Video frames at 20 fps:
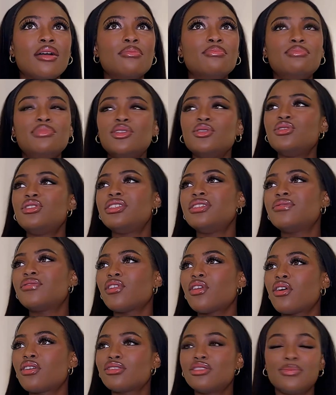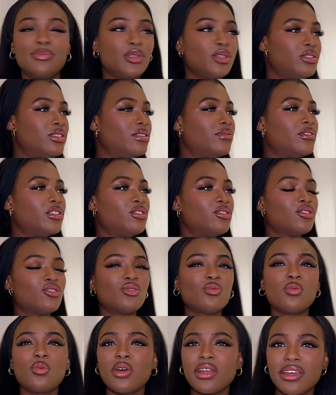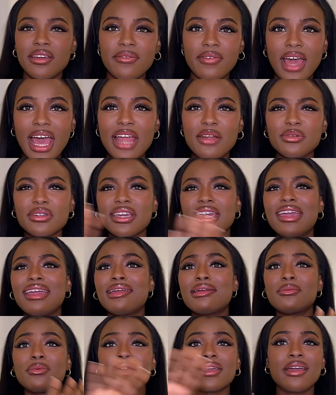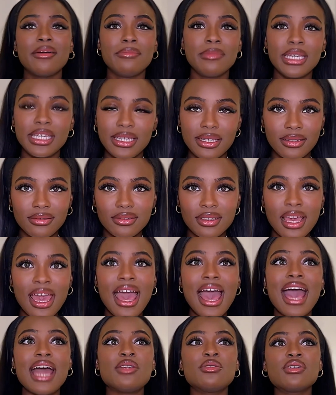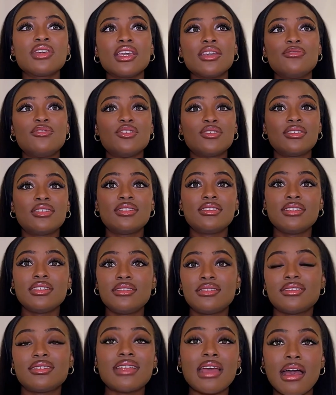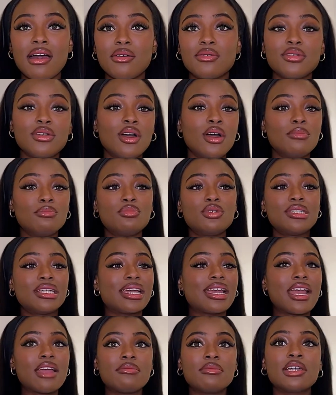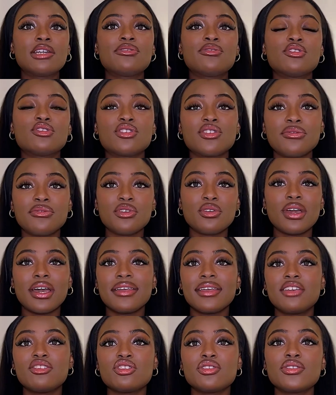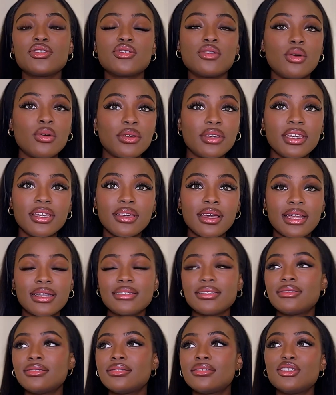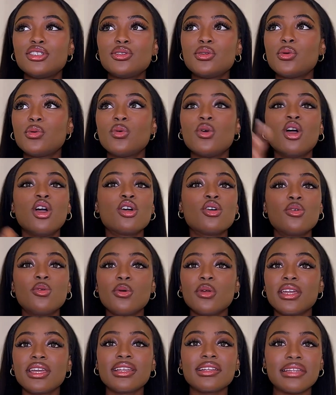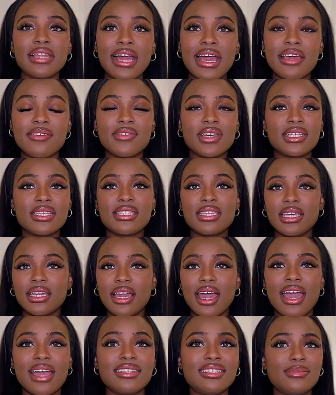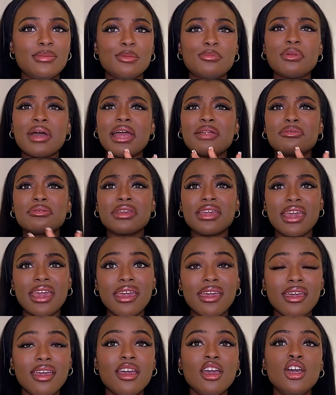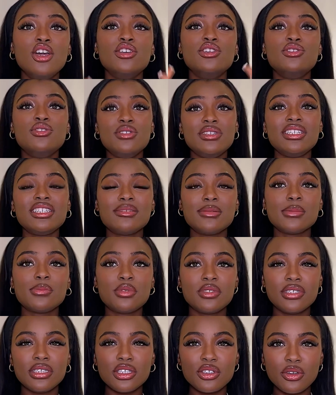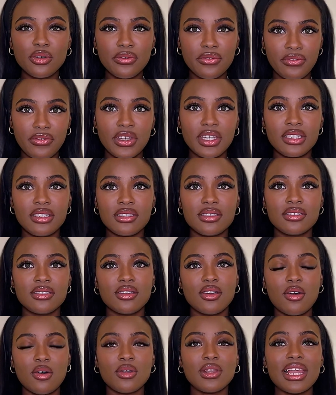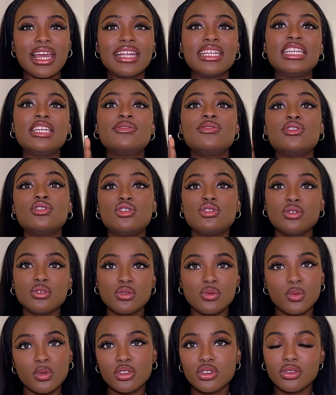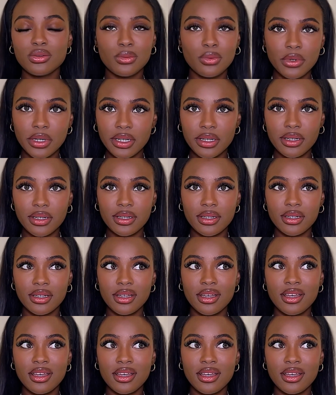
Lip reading: beauty vlogs, beauty videos, whatever. I don't care what you're making. I don't care if you sit down, put a camera in front of you and you're just talking and, going live and saying hi to people. I don't care. You need to be putting your face online if you don't want to work,